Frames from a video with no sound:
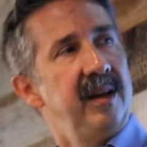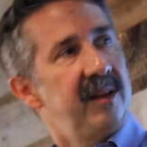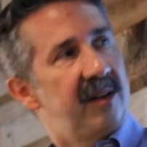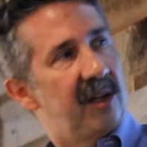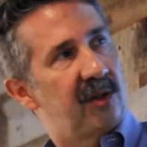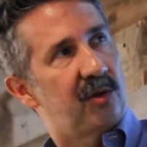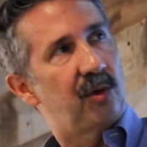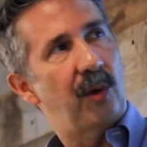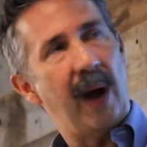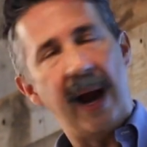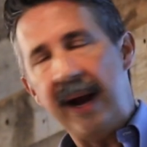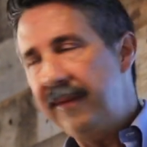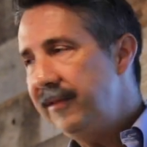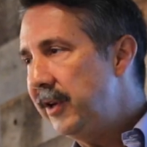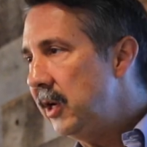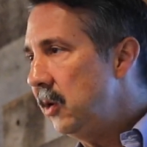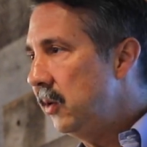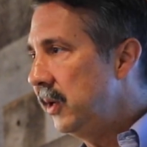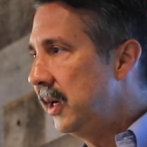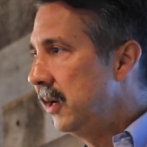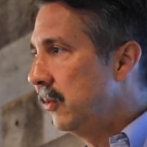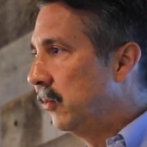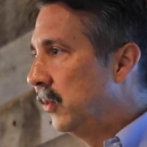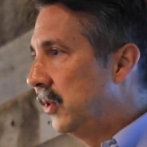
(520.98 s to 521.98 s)
The drive
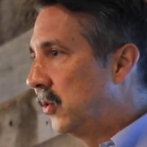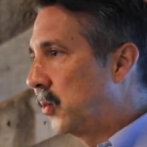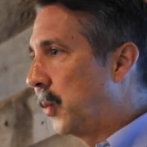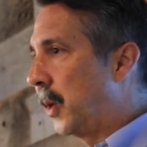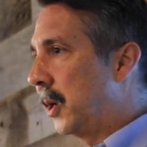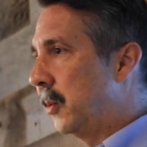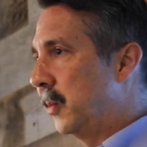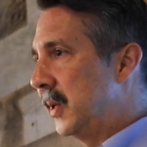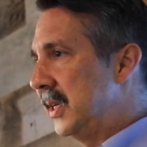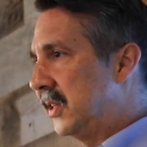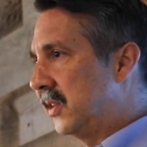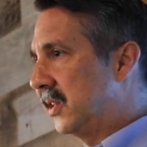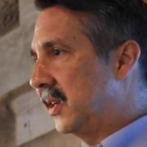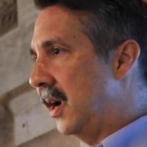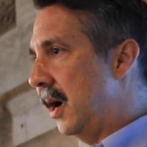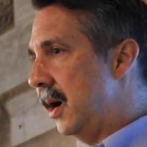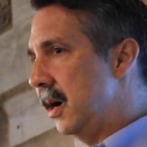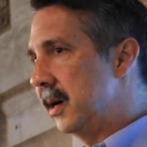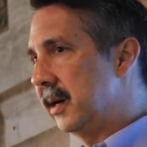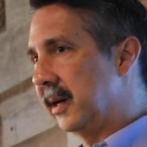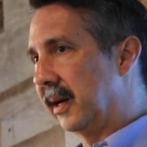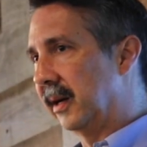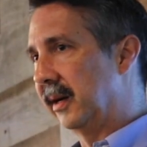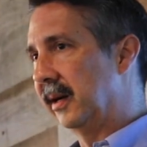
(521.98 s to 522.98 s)
unit was where we
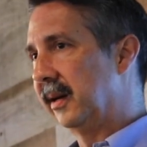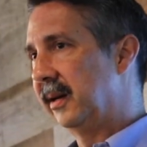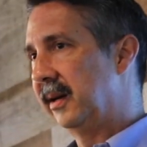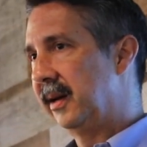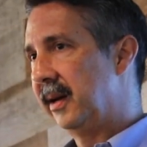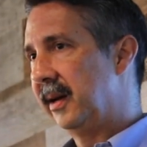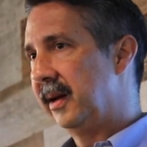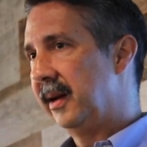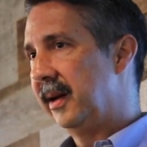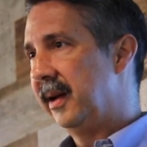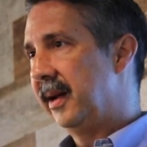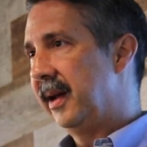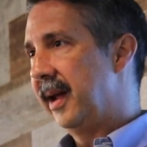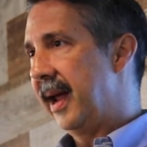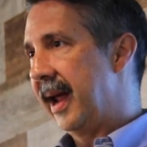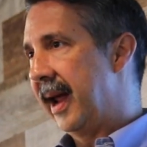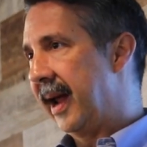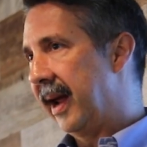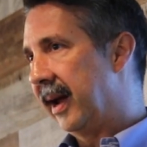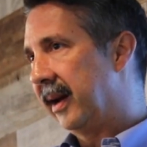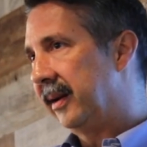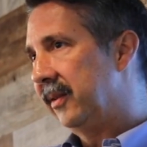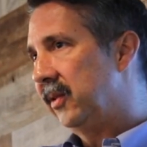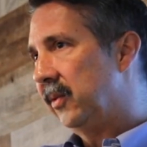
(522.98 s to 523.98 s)
started.
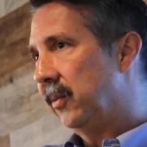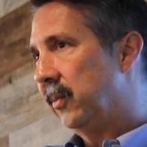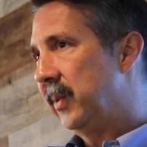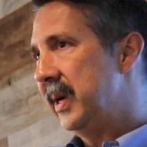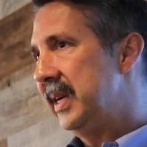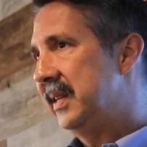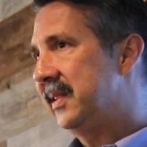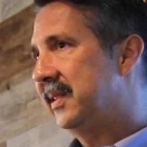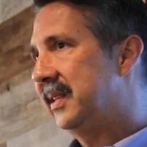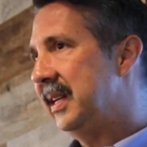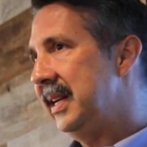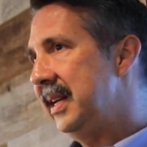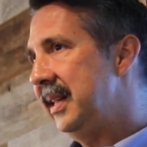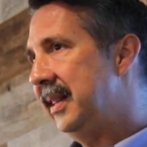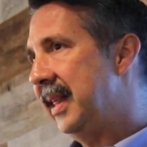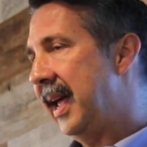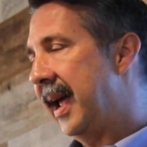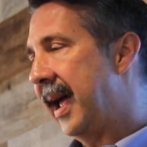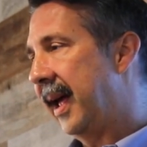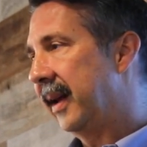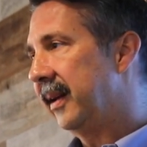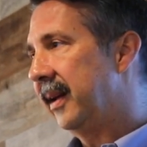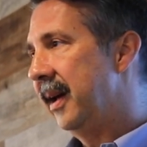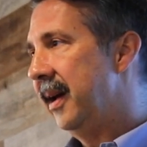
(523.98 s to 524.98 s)
And we see
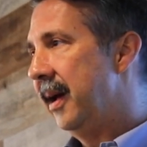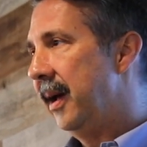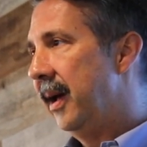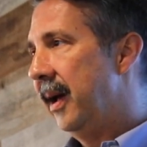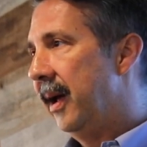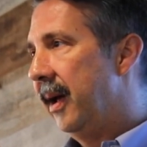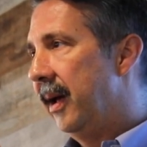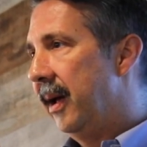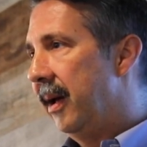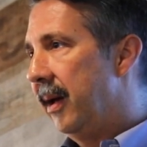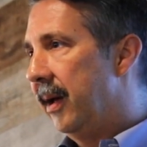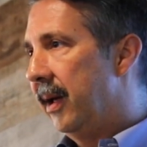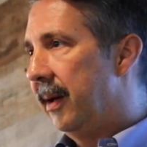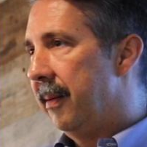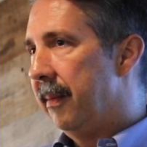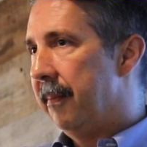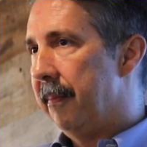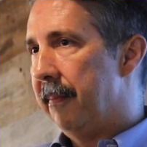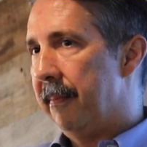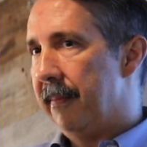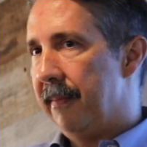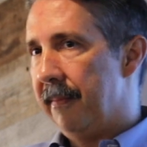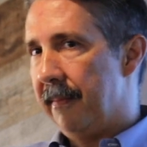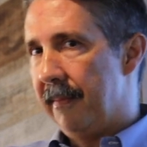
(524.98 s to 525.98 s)
that
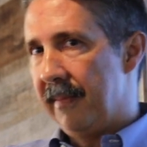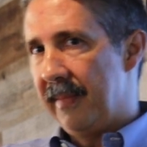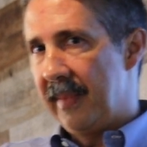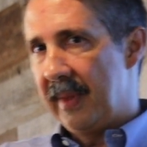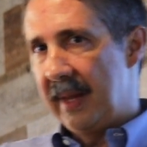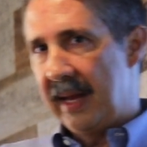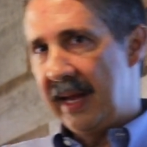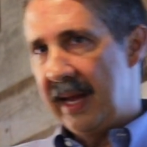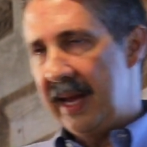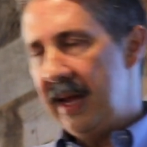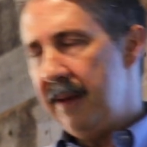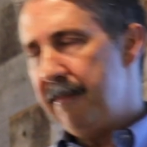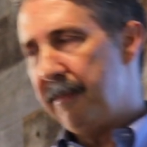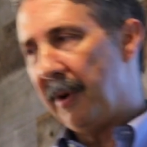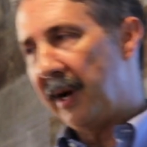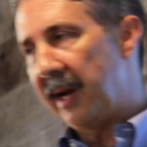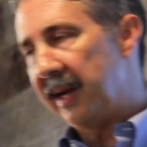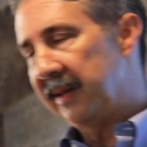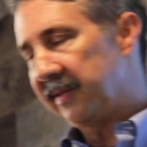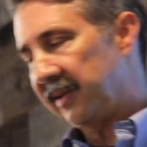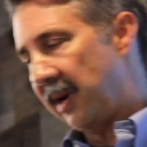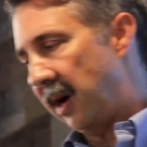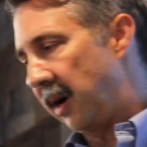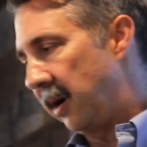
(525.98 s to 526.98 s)

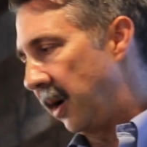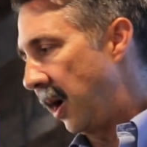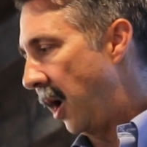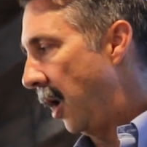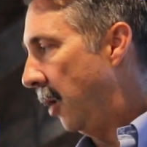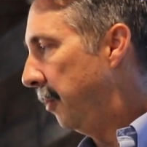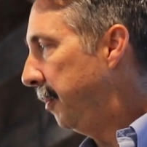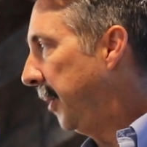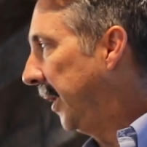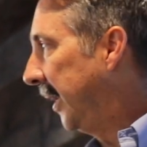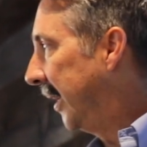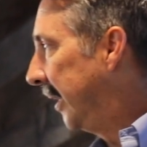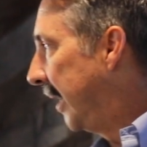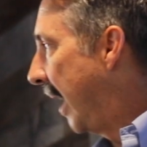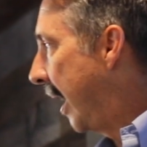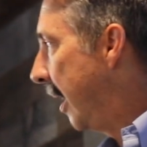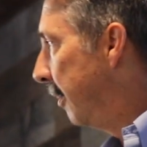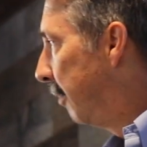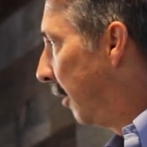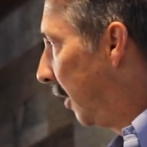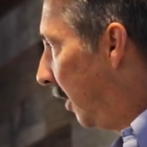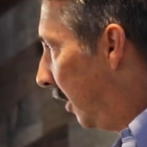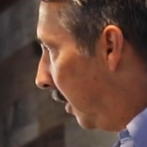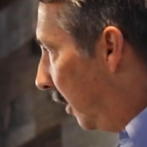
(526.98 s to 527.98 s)
e-bikes are helping
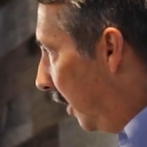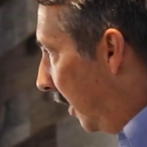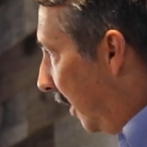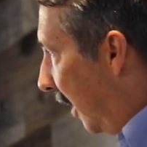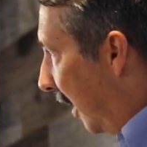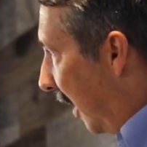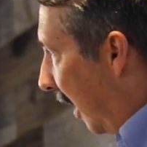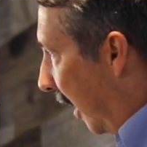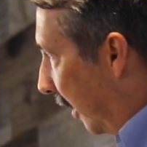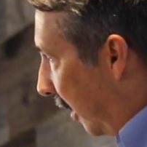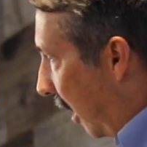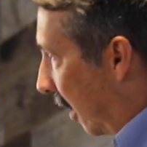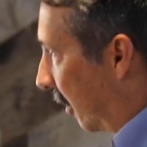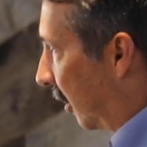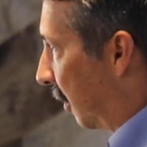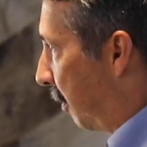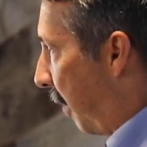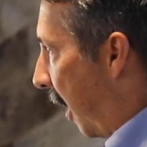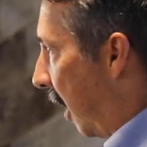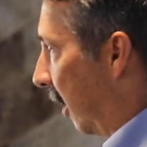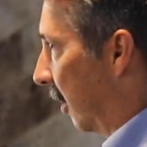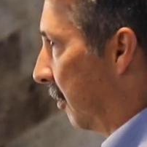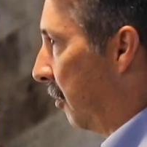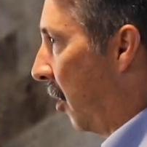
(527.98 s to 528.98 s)
enable
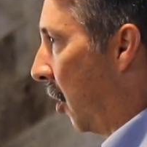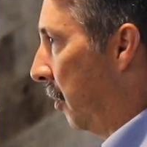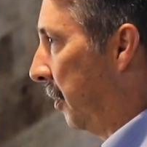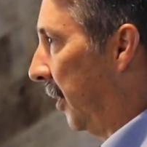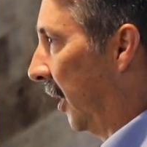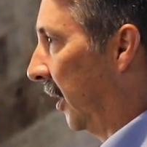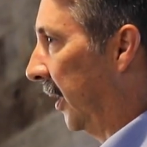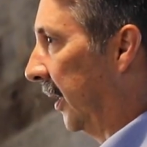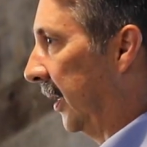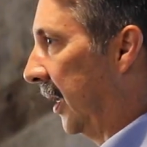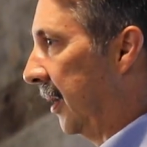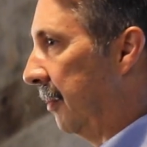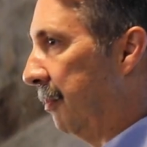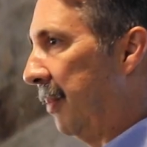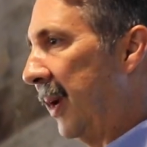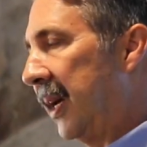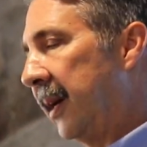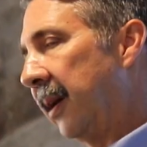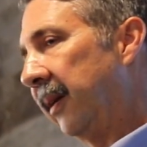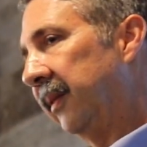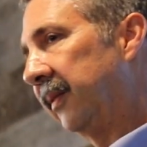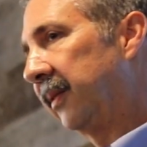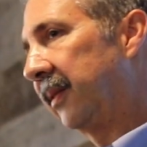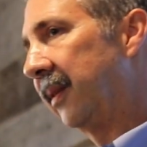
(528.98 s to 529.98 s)
another part of mobility
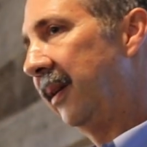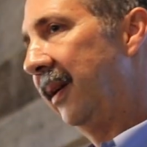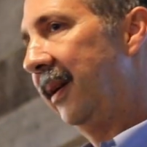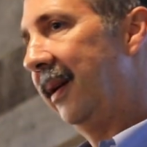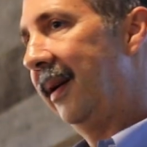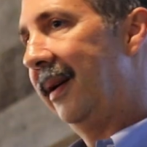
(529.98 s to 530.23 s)
because